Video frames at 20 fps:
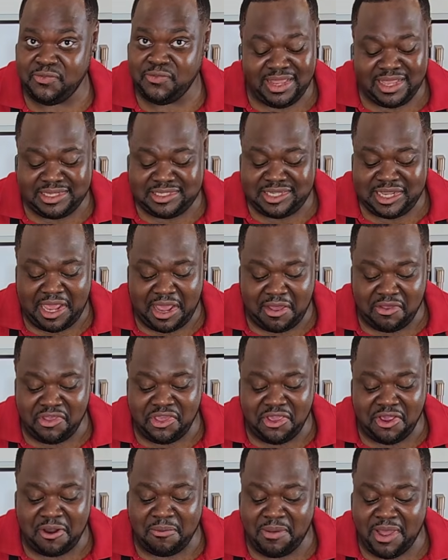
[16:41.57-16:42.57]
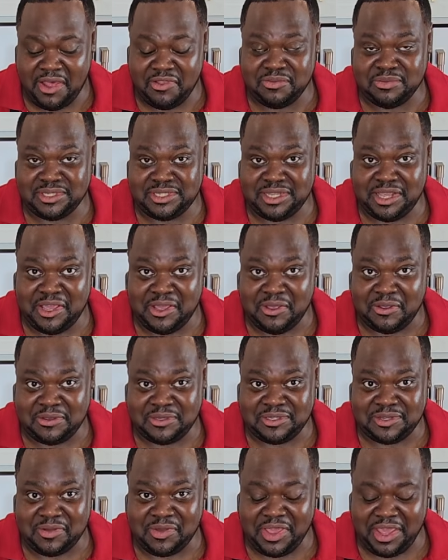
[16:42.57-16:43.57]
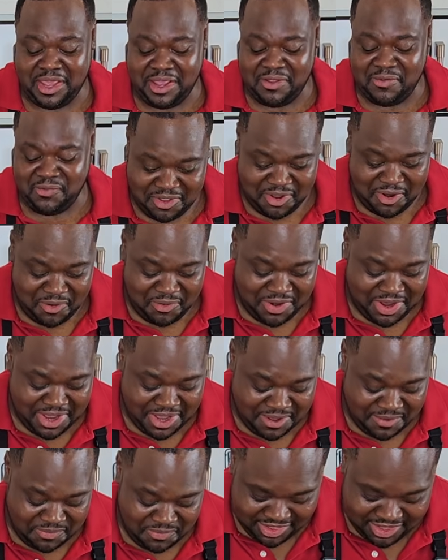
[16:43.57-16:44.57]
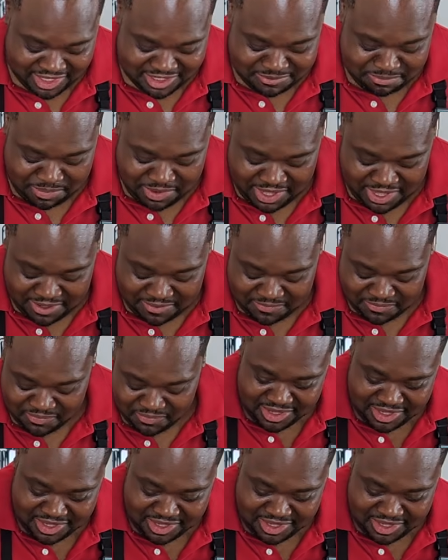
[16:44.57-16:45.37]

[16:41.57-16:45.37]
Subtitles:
Let's see how they are by themselves, okay? All right, let's pick